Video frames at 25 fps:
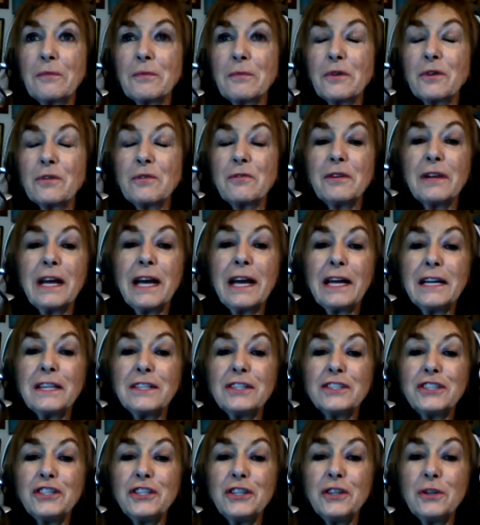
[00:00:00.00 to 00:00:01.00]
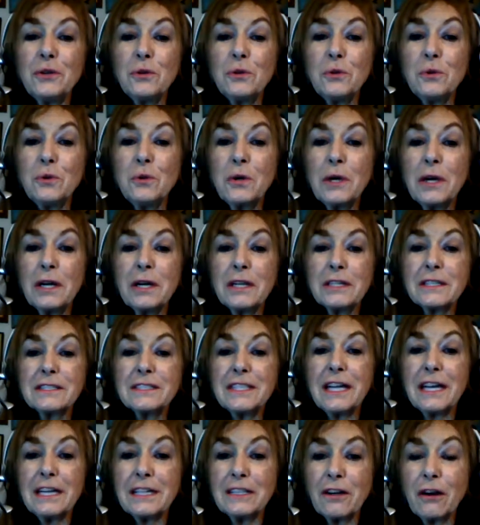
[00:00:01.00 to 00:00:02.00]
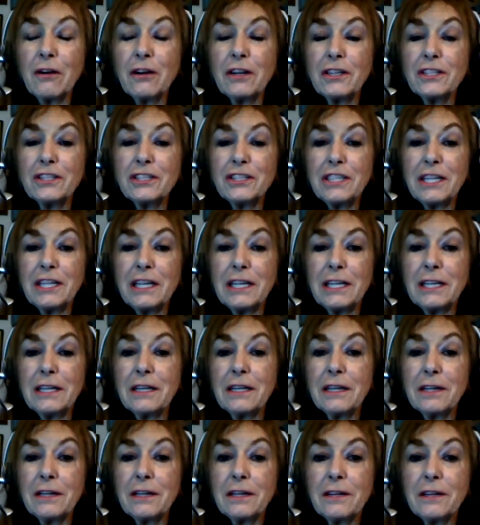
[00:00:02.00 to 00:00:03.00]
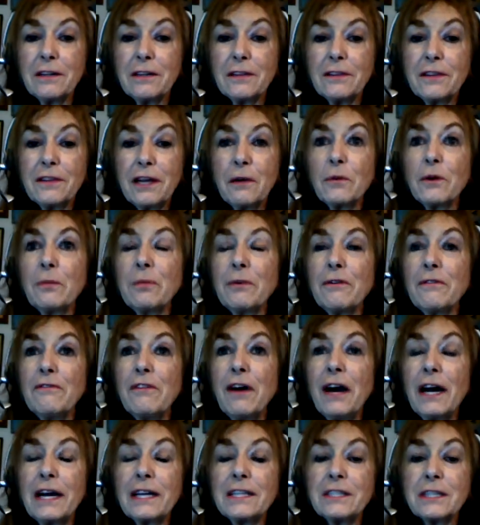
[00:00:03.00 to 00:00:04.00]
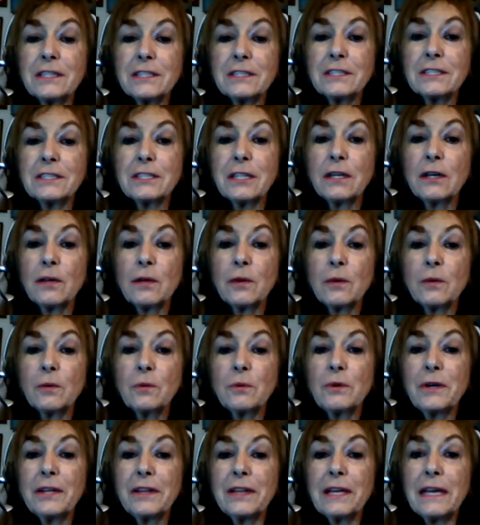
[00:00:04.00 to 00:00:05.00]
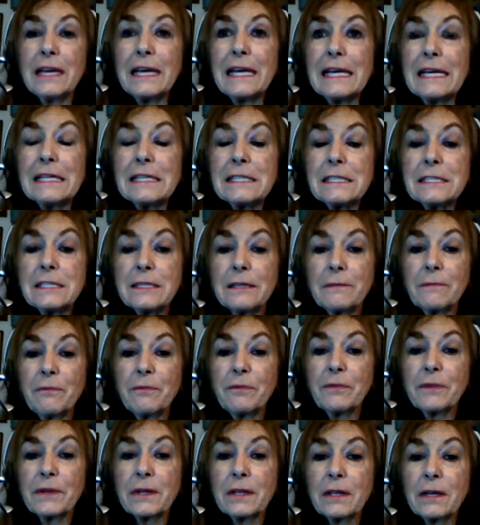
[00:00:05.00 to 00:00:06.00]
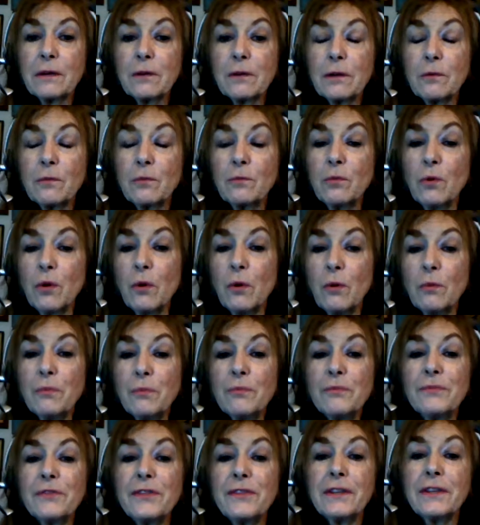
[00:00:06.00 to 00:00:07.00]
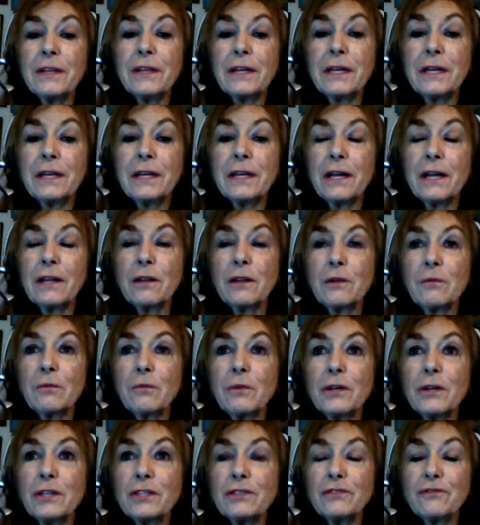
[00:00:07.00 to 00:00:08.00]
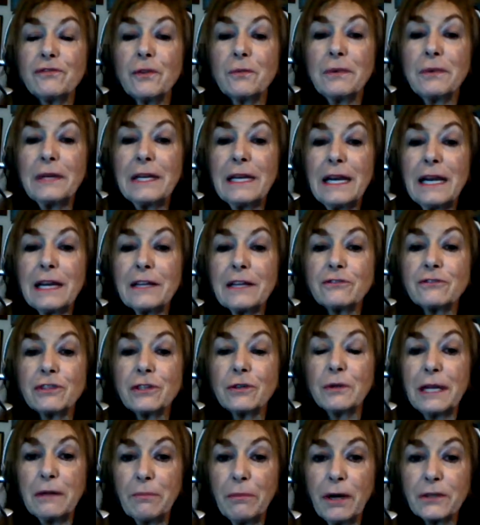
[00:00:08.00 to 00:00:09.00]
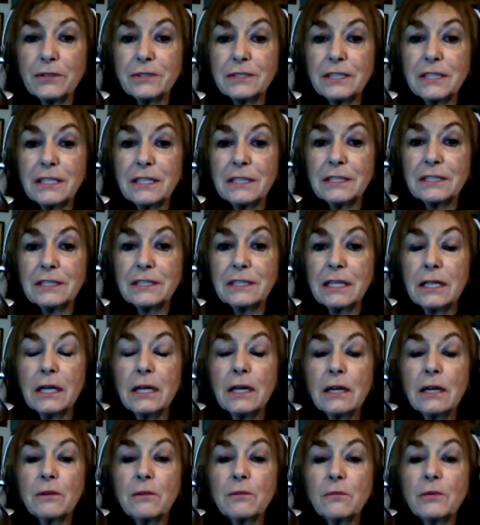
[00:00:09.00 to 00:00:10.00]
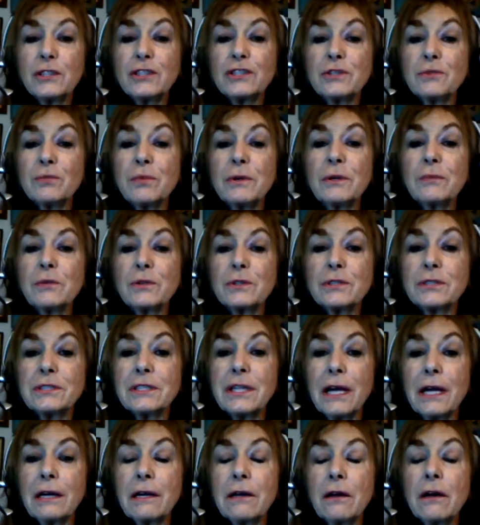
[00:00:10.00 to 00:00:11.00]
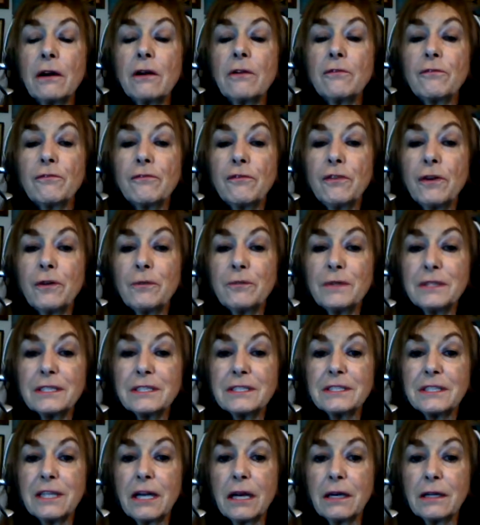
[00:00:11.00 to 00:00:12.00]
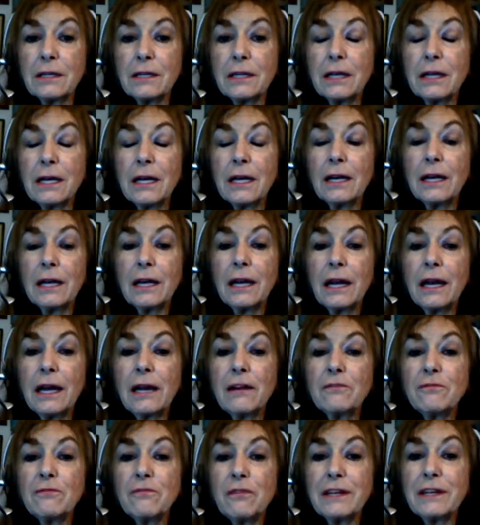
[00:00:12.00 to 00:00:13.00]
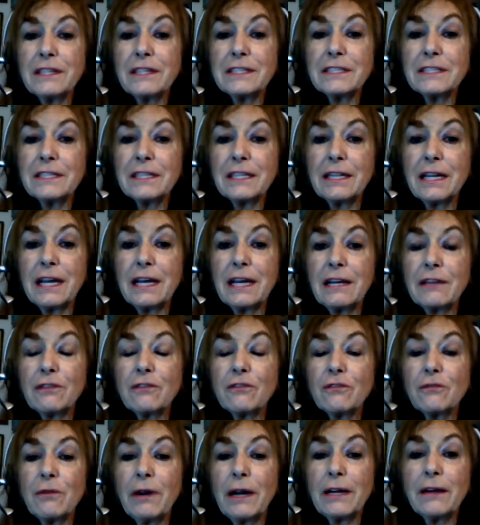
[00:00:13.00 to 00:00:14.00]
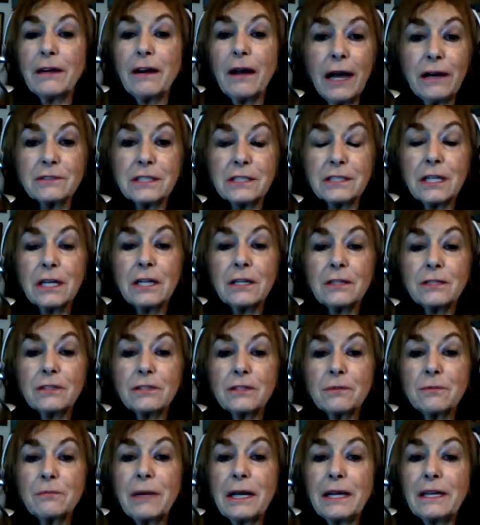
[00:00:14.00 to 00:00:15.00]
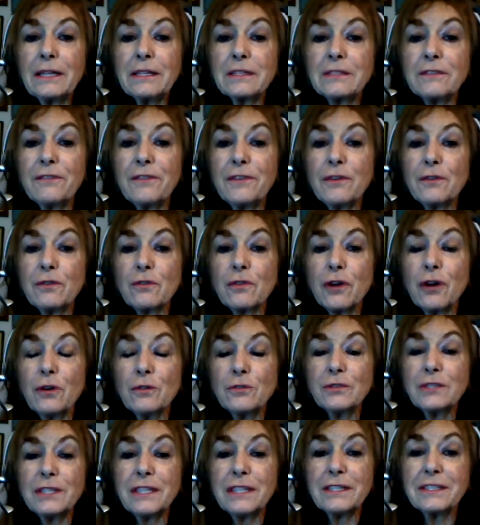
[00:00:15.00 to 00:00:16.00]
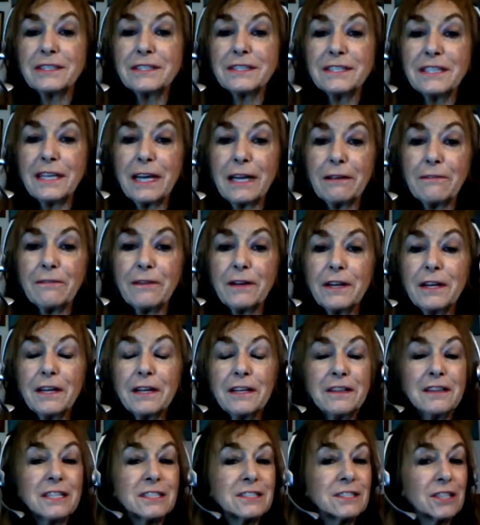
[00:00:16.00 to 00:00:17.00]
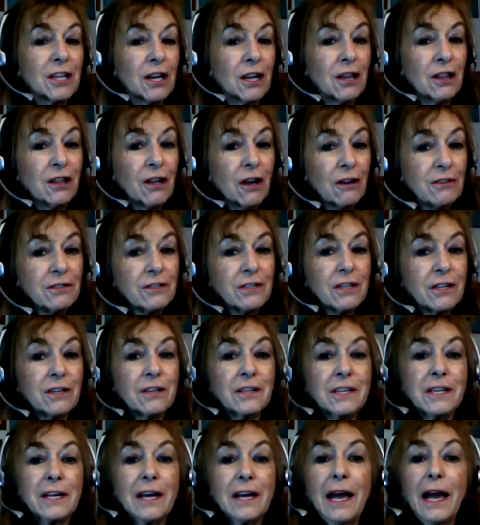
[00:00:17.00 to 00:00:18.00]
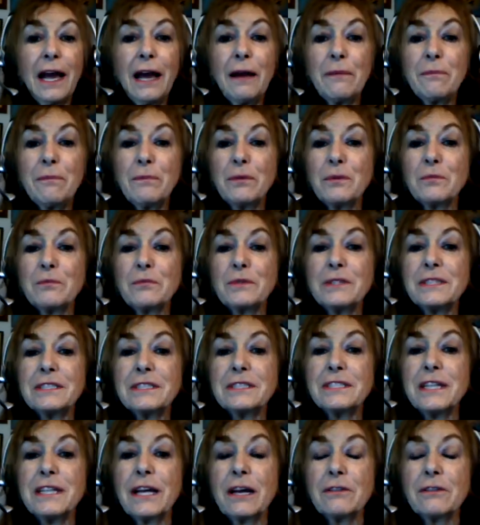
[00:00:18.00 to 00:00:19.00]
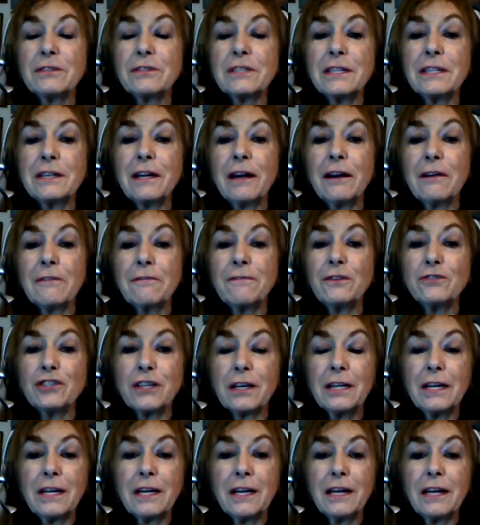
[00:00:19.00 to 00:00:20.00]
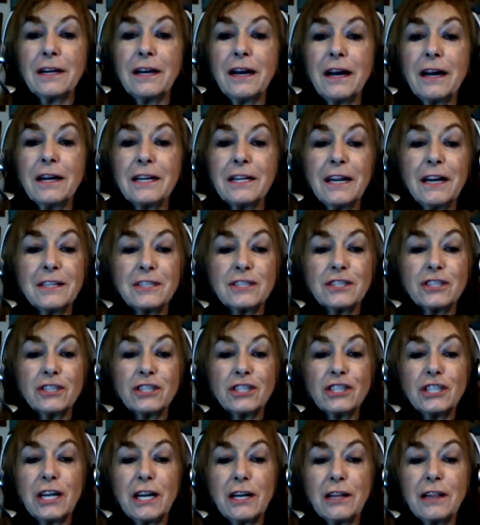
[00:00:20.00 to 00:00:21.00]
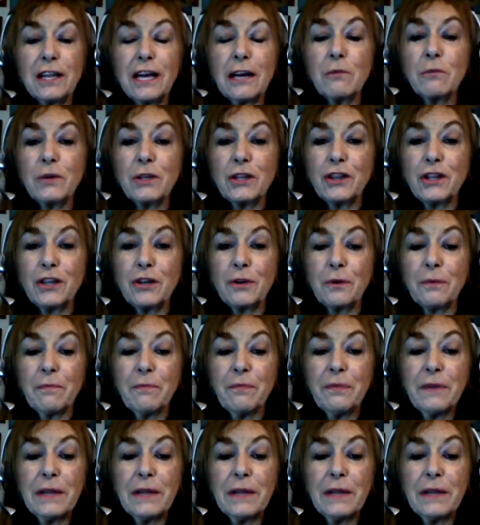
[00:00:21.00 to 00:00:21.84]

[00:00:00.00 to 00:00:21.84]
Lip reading: create new technology that will provide us with heat, warmth, in other words, from electrical impulses, which we will take from the sun and resonate throughout our houses to make us feel cozy and safe. There's a lot going to happen with sound in our future, and I'd like to share that with you.